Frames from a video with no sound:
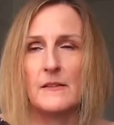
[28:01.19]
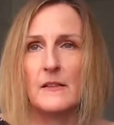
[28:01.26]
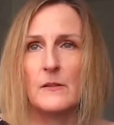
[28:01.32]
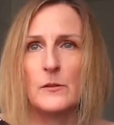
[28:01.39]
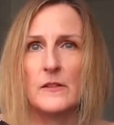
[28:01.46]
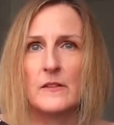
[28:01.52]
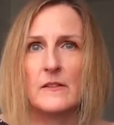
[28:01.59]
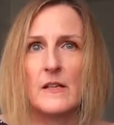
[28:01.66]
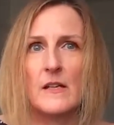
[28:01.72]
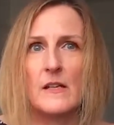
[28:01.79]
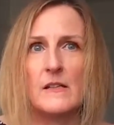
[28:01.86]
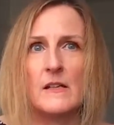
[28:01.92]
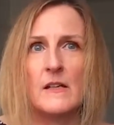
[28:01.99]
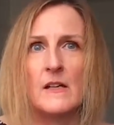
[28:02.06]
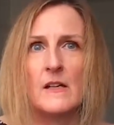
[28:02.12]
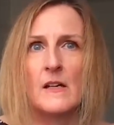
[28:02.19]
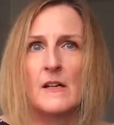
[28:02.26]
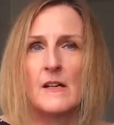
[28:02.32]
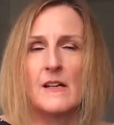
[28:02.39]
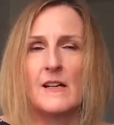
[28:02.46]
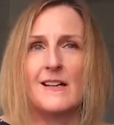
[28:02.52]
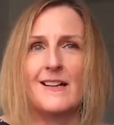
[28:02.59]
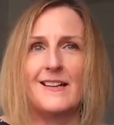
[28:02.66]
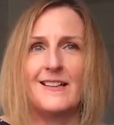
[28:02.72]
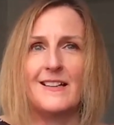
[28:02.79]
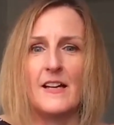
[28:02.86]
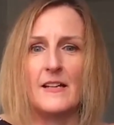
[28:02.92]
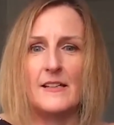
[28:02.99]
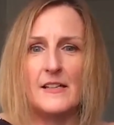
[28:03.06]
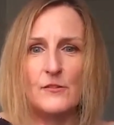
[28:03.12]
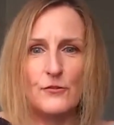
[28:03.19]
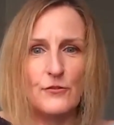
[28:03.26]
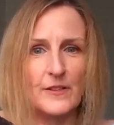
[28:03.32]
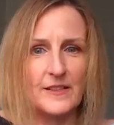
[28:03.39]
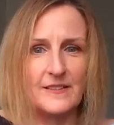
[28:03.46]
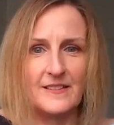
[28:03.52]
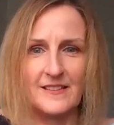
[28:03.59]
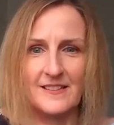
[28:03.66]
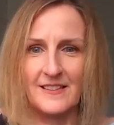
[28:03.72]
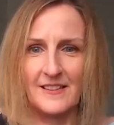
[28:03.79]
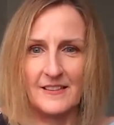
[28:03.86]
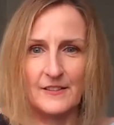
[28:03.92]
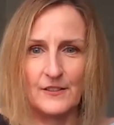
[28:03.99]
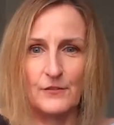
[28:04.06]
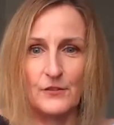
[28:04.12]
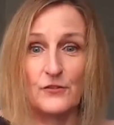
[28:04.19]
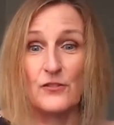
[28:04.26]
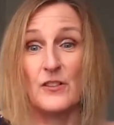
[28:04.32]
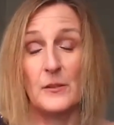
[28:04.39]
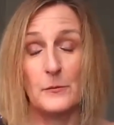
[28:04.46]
I would say an interest in data for sure.